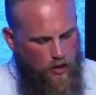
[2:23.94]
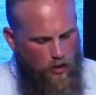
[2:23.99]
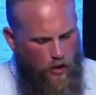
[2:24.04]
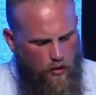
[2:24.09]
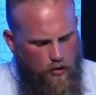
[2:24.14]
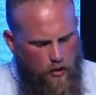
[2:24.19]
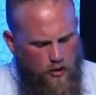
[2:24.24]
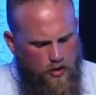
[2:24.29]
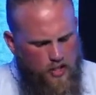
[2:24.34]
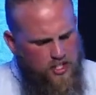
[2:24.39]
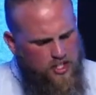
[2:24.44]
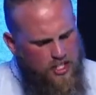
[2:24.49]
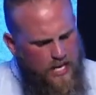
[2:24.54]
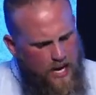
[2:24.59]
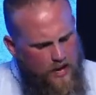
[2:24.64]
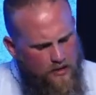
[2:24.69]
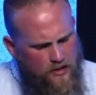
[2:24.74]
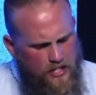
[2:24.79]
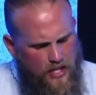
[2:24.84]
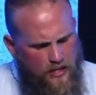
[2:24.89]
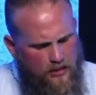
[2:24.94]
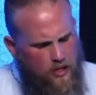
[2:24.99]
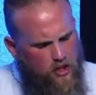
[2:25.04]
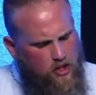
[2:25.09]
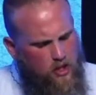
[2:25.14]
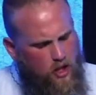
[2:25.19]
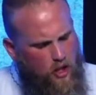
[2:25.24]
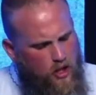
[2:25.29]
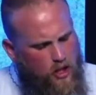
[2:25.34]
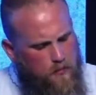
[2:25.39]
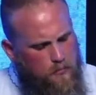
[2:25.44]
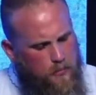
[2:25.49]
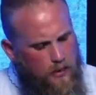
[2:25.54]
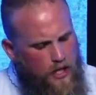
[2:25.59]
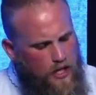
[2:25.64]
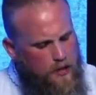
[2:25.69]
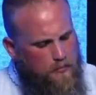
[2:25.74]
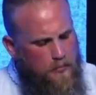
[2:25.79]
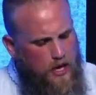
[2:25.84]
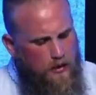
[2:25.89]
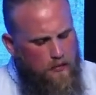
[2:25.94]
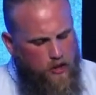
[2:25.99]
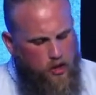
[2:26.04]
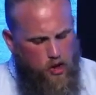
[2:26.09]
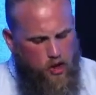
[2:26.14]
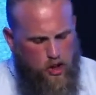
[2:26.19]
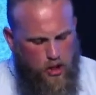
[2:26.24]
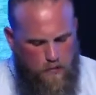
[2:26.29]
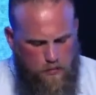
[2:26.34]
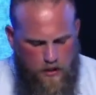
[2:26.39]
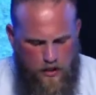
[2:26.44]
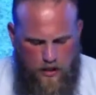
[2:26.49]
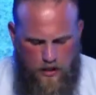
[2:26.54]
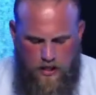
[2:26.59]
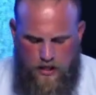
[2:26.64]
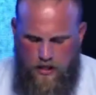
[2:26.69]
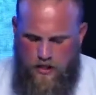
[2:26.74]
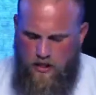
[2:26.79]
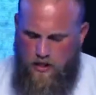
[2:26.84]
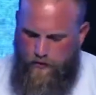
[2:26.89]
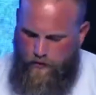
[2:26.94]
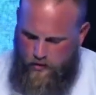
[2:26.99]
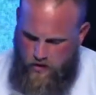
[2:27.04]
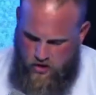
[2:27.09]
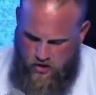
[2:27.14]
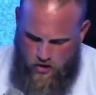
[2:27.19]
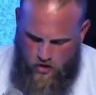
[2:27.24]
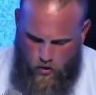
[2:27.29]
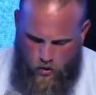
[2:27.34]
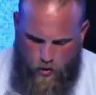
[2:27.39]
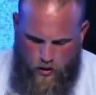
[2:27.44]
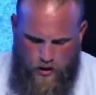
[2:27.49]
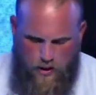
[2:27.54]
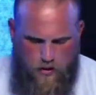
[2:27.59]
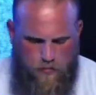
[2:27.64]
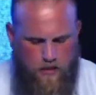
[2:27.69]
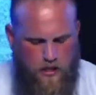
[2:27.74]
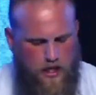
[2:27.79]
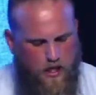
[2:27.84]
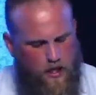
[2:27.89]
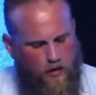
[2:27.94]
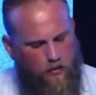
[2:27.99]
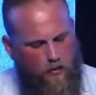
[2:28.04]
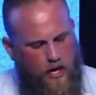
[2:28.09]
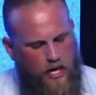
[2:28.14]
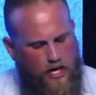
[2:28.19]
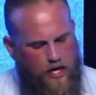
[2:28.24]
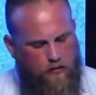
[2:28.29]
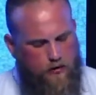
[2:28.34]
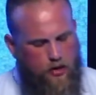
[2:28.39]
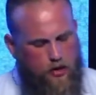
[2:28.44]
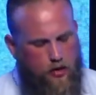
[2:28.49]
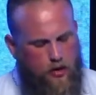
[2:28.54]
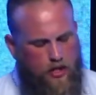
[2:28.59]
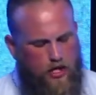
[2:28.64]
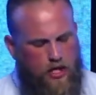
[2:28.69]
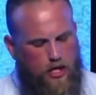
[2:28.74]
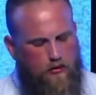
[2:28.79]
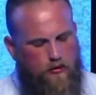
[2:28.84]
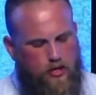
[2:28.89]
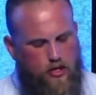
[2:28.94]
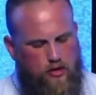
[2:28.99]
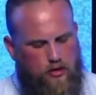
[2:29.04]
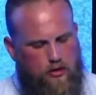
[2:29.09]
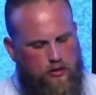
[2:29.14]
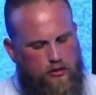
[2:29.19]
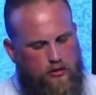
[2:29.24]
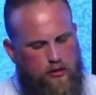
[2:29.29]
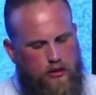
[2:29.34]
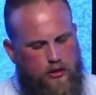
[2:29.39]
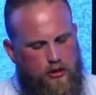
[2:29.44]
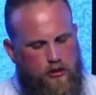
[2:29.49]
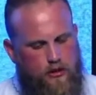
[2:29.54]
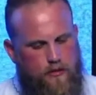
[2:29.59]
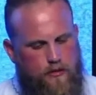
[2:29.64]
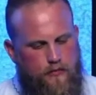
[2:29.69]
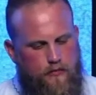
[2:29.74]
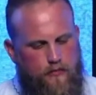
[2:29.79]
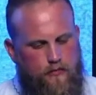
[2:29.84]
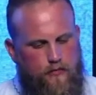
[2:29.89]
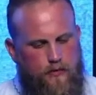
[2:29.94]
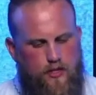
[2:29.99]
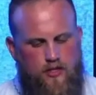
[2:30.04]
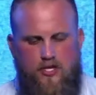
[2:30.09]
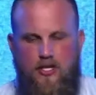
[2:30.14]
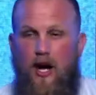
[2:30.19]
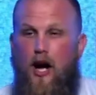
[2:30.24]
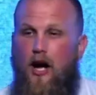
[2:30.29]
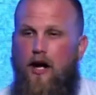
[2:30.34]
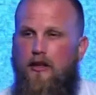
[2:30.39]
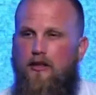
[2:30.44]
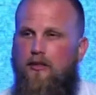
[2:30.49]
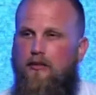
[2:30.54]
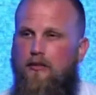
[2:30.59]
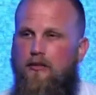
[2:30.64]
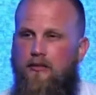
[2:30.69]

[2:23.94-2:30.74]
And although this sounds like this could be and maybe should be the end of his story in the beginning reign of a new king of Israel, it's not.